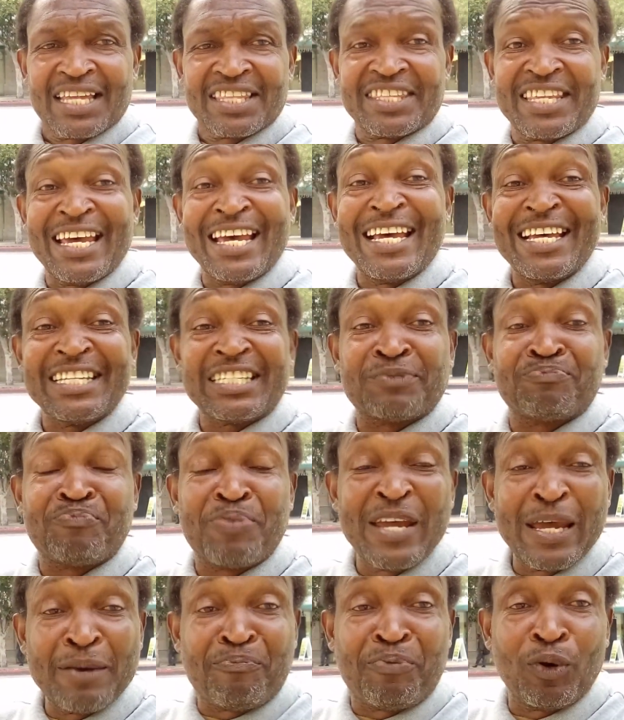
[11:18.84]
These
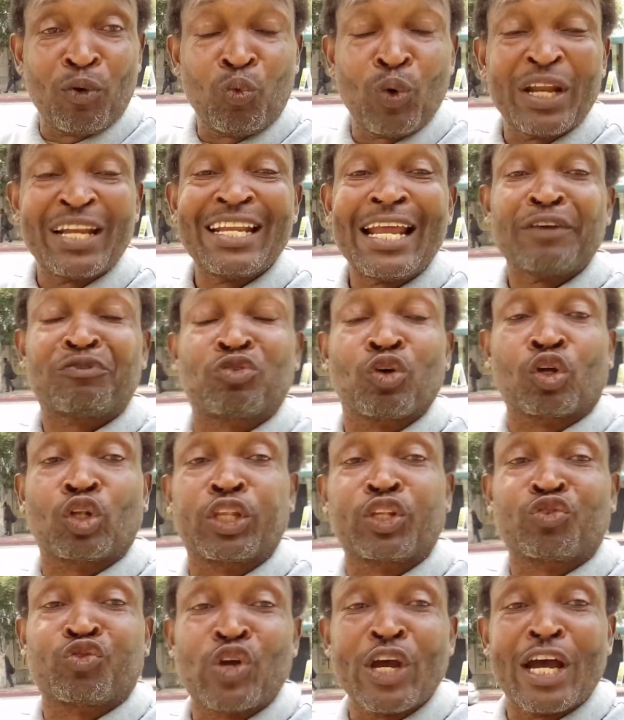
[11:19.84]
people will like to
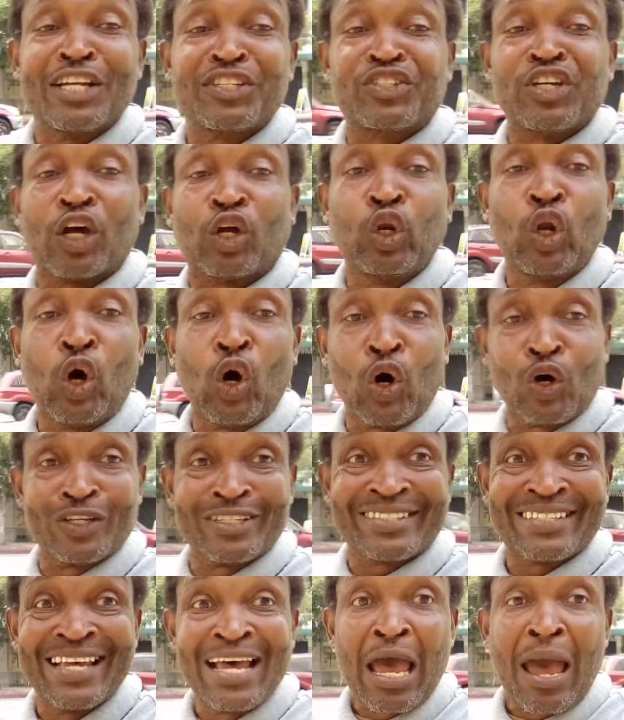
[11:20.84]
change their
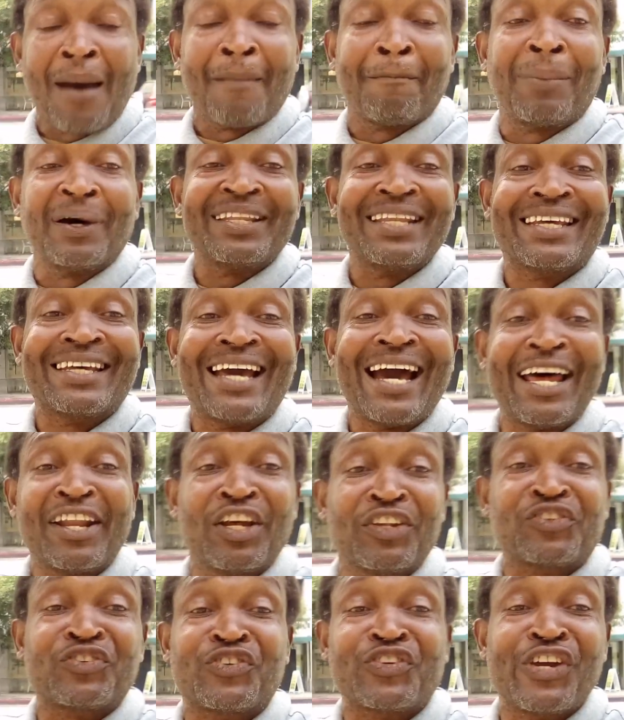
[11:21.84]
clothes, but they
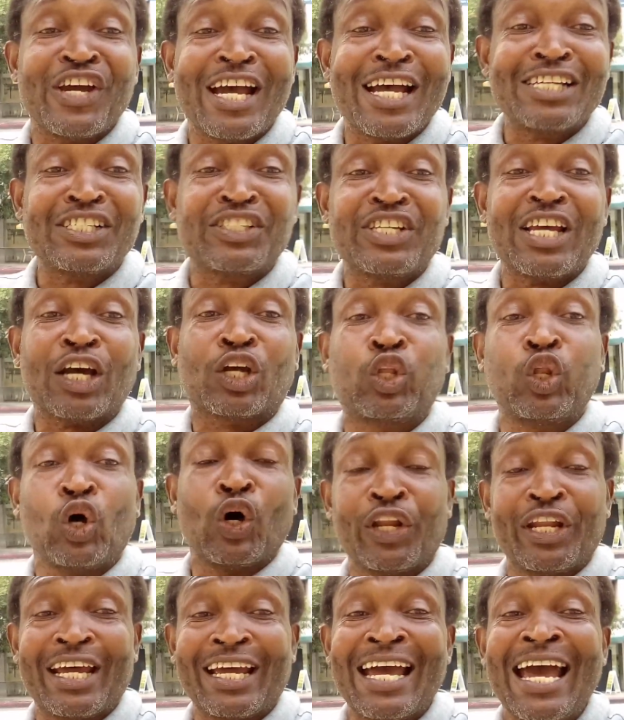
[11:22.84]
cannot change their
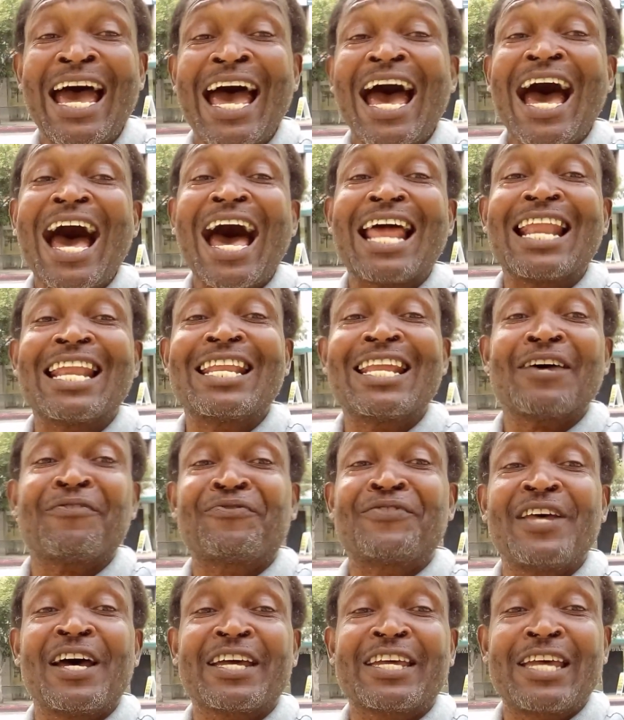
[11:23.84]
clothing unless
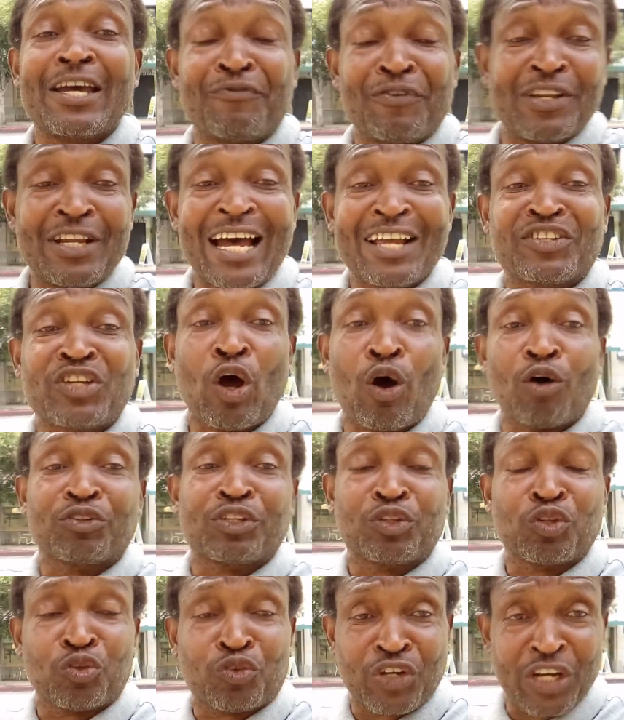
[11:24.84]
they're given
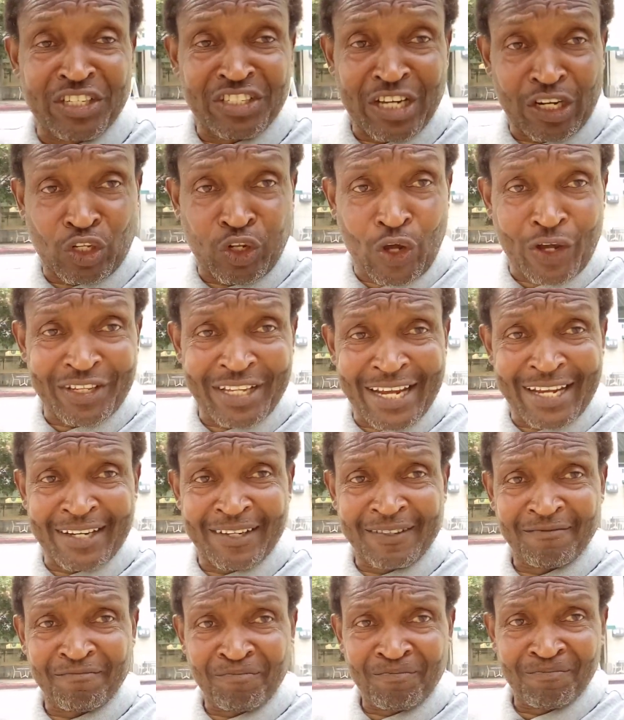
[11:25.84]
authority to change their clothing.
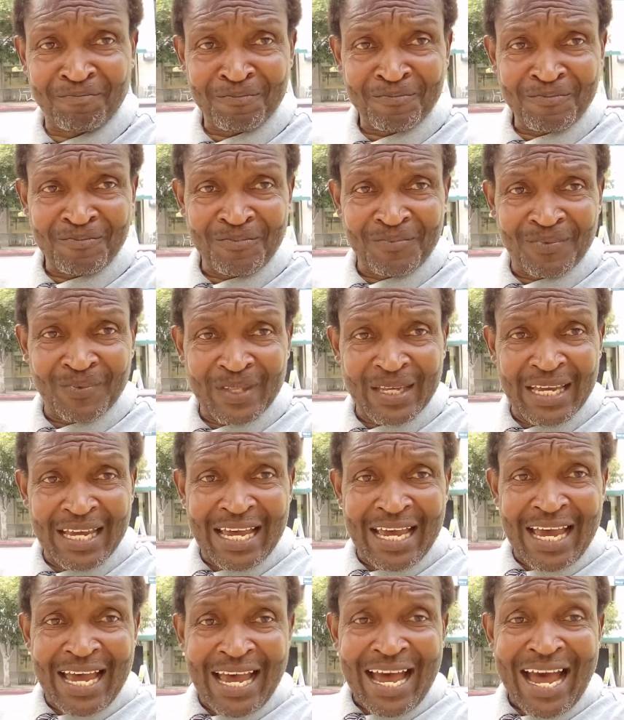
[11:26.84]

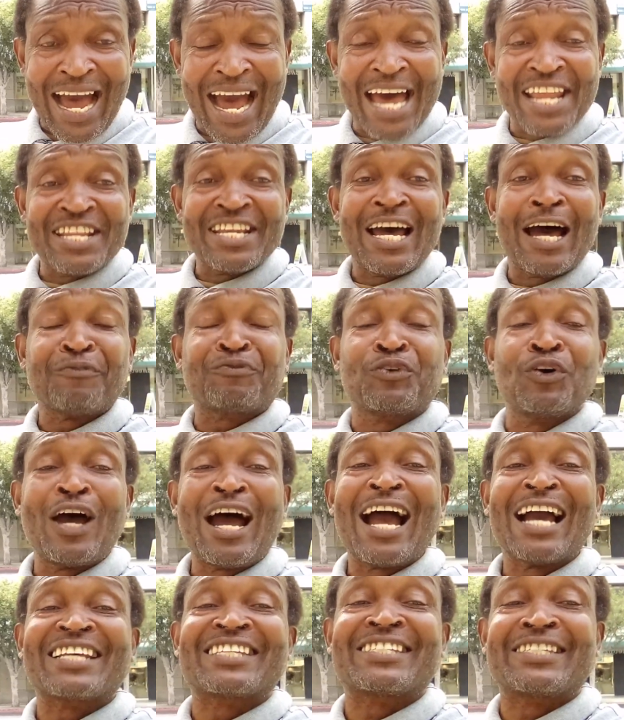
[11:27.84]
And they have to
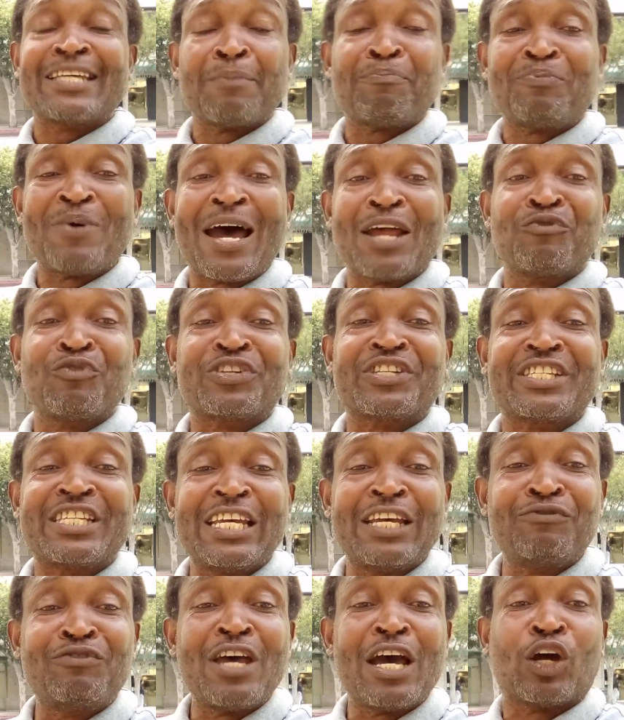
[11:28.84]
accept and
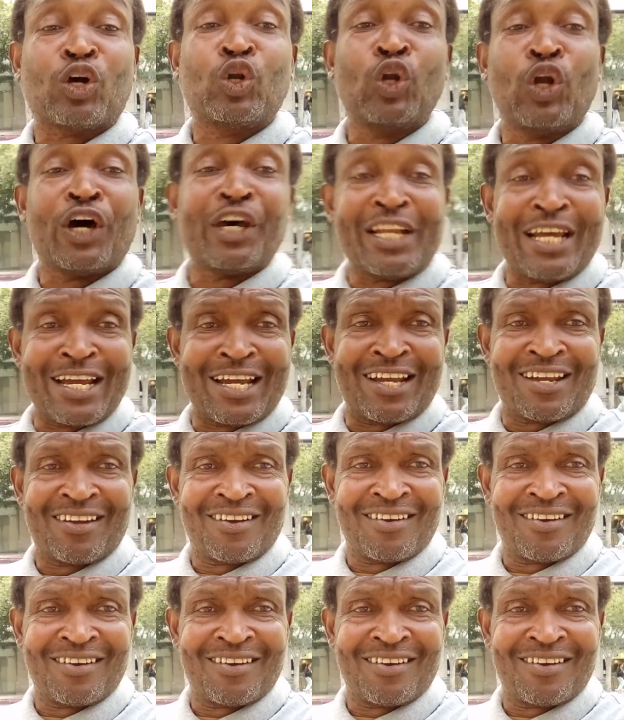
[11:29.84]
receive their clothing